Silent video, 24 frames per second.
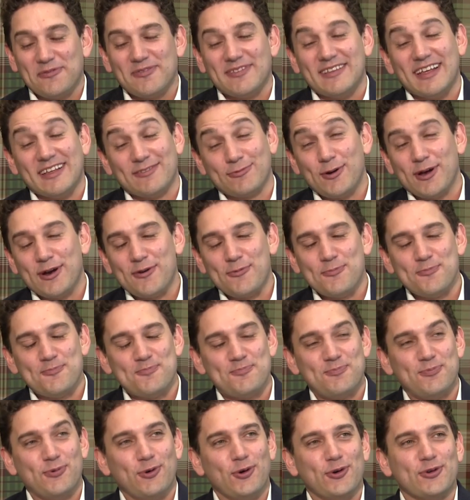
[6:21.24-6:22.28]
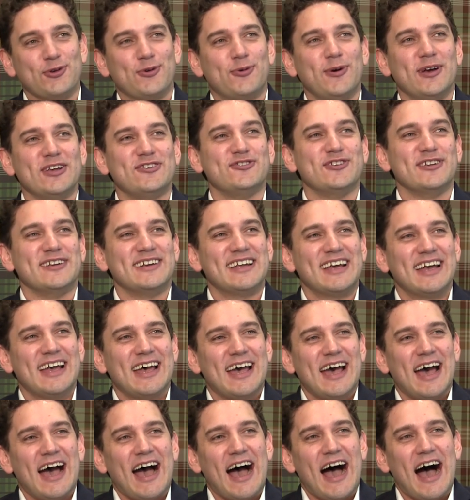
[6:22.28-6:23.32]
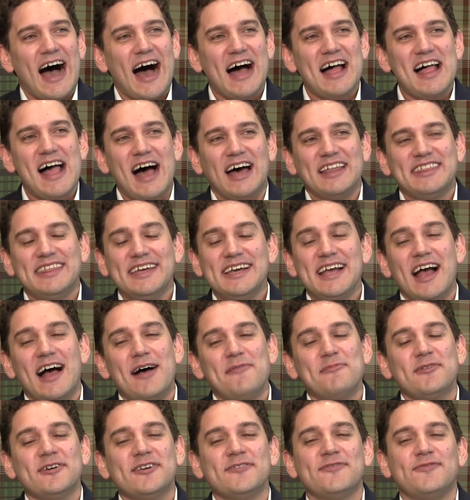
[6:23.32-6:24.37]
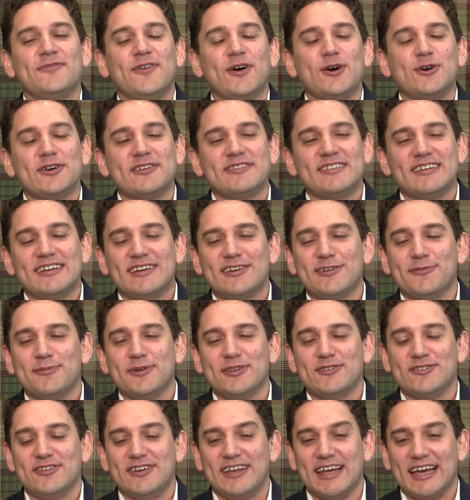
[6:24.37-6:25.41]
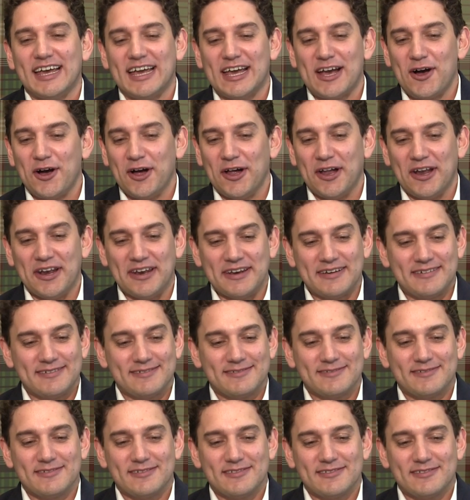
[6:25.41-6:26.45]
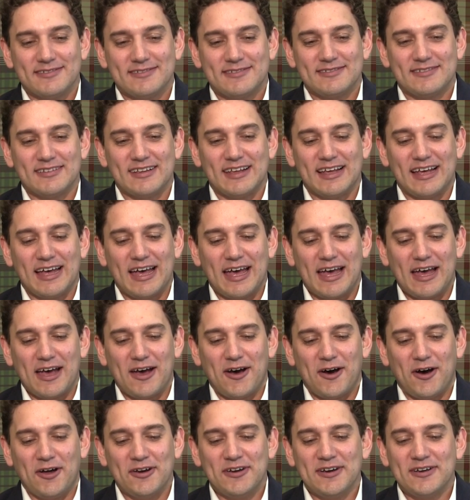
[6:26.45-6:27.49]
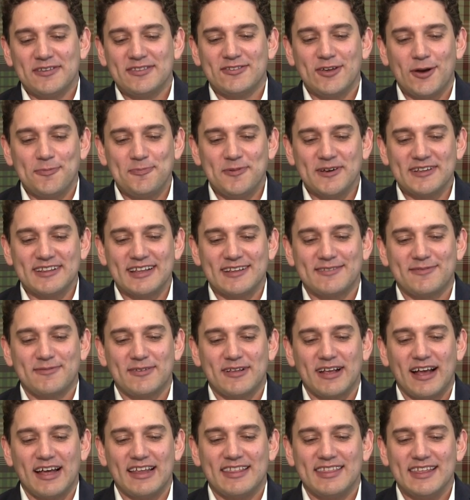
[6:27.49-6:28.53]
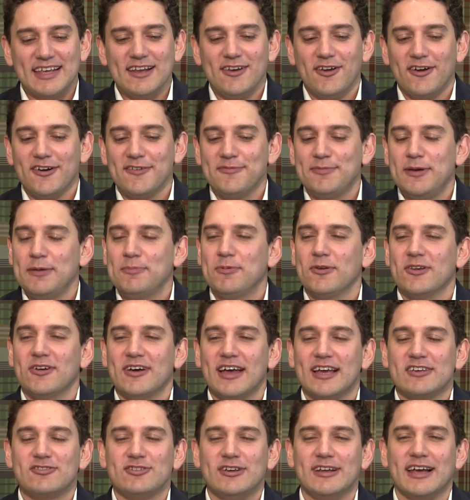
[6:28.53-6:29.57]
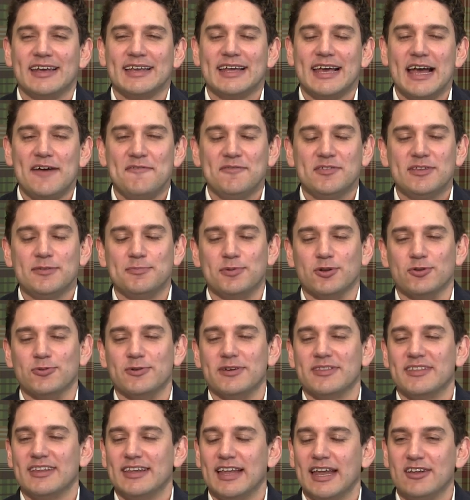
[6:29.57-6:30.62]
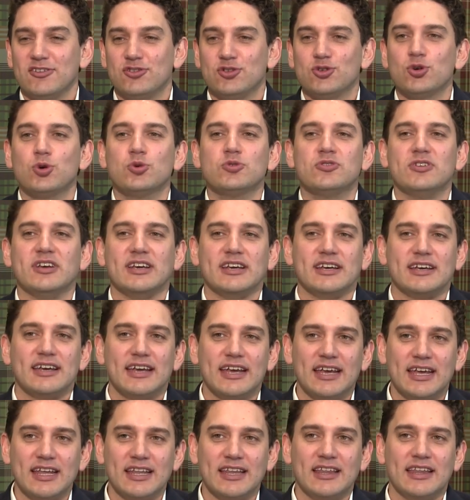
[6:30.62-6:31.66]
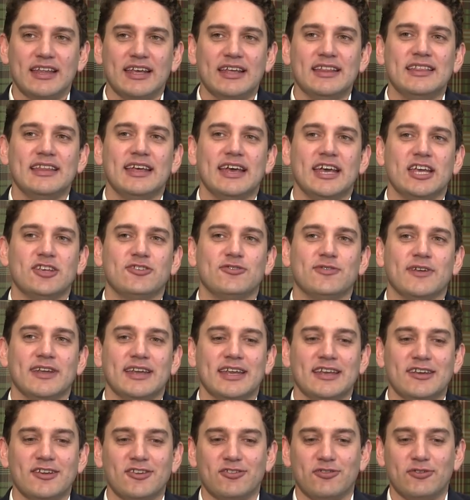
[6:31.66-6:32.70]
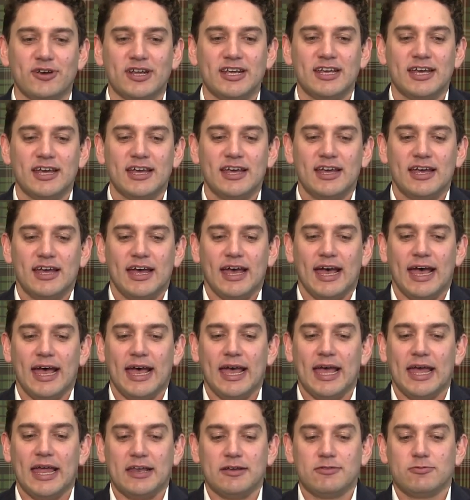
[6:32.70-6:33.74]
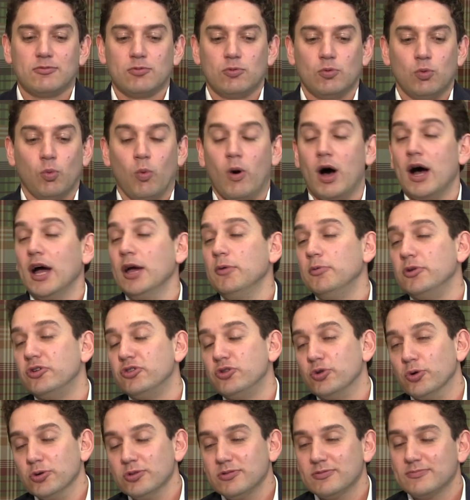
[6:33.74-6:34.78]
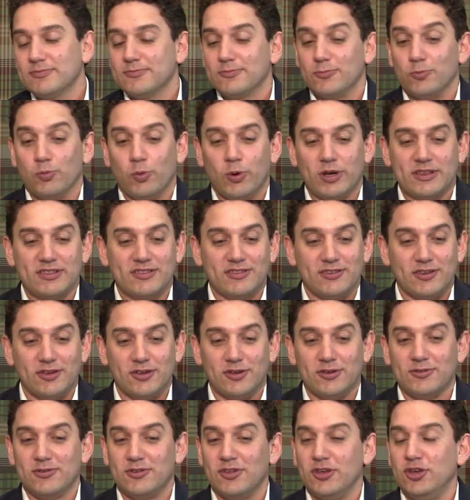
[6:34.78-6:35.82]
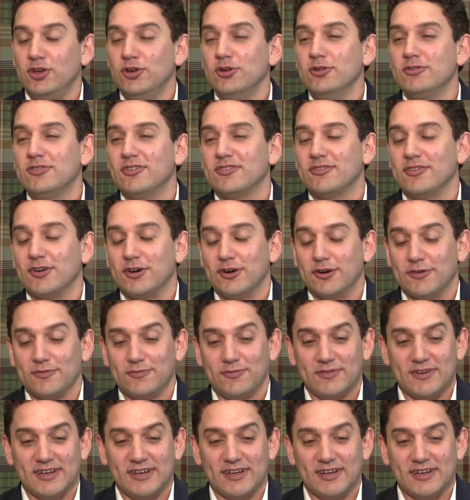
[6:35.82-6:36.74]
That's quite a broad question. I think I'm going to focus a little bit today on a topic that I think a lot of people are actually uncomfortable with, and that is shorting in the hedge fund industry. And why we short, what the uses are